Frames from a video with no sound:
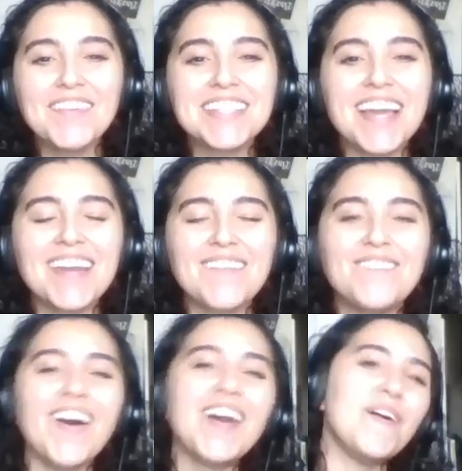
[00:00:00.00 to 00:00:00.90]
like,
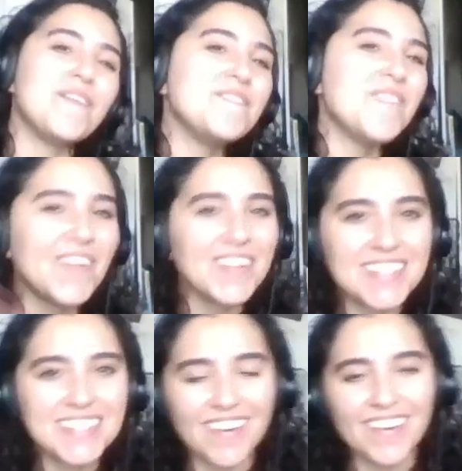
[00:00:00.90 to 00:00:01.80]
what a full
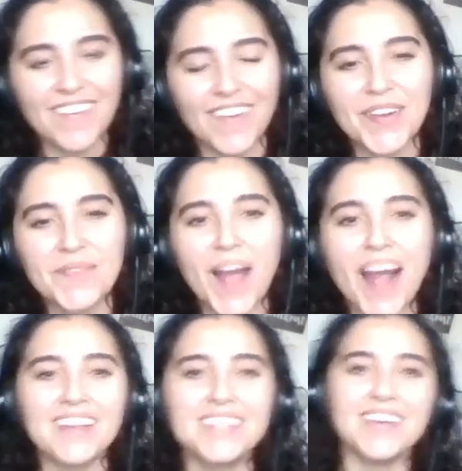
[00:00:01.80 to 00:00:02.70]
circle. You're
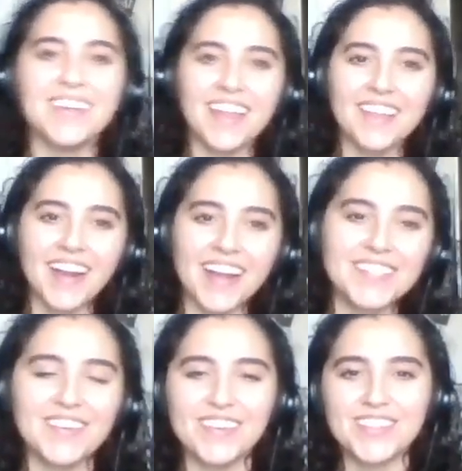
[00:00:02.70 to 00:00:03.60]
back onto another high
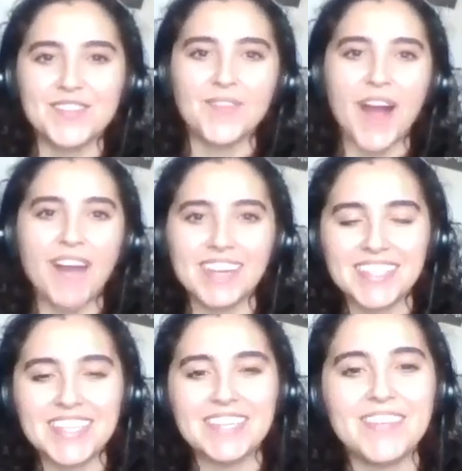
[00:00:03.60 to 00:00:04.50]
school drama
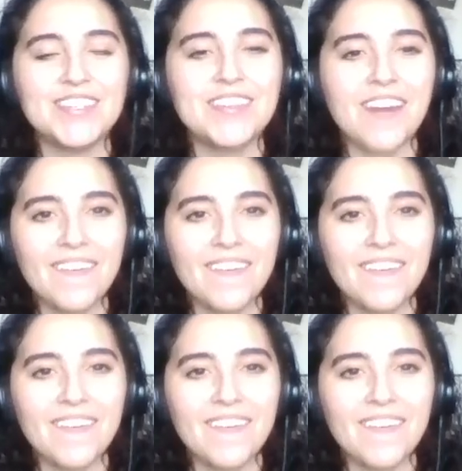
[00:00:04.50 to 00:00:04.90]
TV show.